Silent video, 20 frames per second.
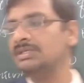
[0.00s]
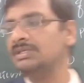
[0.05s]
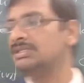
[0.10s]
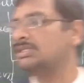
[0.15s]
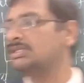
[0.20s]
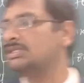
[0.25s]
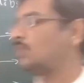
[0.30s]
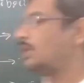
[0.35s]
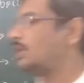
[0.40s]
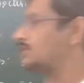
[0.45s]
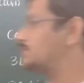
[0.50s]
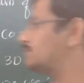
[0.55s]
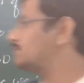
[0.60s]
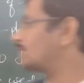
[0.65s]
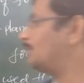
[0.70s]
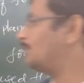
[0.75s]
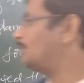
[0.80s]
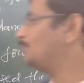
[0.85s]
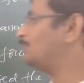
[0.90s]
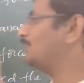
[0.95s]
is what is the
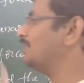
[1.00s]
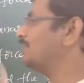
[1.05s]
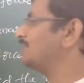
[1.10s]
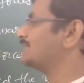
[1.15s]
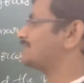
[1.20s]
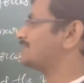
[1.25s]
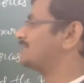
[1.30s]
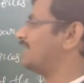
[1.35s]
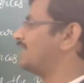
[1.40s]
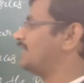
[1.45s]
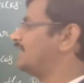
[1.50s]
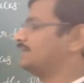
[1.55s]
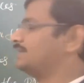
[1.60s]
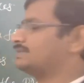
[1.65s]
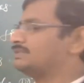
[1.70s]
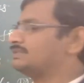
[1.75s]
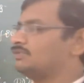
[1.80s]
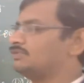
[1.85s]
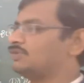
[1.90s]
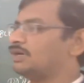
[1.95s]
complete
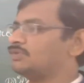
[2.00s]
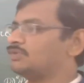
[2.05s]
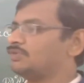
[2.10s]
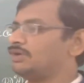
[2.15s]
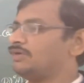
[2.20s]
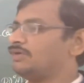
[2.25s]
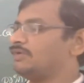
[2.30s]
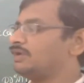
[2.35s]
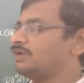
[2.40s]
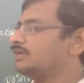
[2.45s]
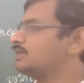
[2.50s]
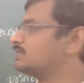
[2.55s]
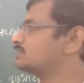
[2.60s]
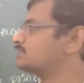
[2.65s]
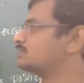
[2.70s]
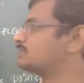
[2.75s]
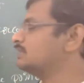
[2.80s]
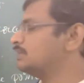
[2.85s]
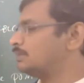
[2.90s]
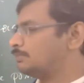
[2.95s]
statics what we have analyzed.
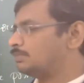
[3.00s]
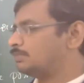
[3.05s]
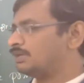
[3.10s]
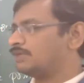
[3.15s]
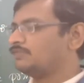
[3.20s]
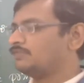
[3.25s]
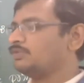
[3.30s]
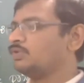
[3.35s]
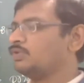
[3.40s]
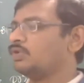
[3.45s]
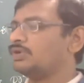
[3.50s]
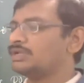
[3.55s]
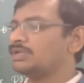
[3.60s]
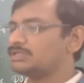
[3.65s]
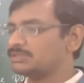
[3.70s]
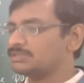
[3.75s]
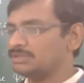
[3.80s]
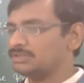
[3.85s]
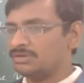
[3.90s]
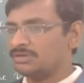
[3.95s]
But if you
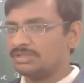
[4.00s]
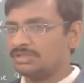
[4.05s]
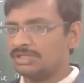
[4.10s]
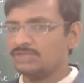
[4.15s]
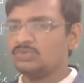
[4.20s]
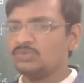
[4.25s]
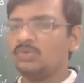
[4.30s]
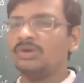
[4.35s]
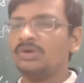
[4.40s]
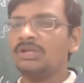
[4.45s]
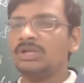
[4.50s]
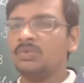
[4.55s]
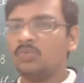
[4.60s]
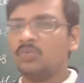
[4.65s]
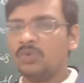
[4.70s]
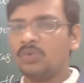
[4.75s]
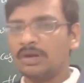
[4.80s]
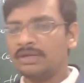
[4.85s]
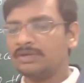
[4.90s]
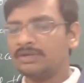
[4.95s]
notice, there is only
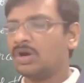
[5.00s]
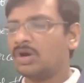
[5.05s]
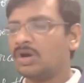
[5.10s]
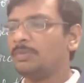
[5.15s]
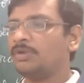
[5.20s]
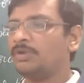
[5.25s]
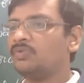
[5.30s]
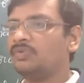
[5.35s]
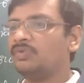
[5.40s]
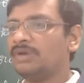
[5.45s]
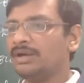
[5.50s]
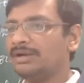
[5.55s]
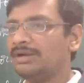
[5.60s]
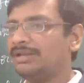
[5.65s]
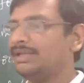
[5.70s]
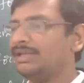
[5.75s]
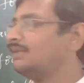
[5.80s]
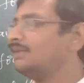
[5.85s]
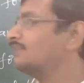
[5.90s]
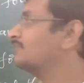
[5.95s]
one topic we are
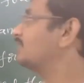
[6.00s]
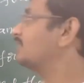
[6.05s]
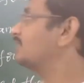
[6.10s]
dealing with,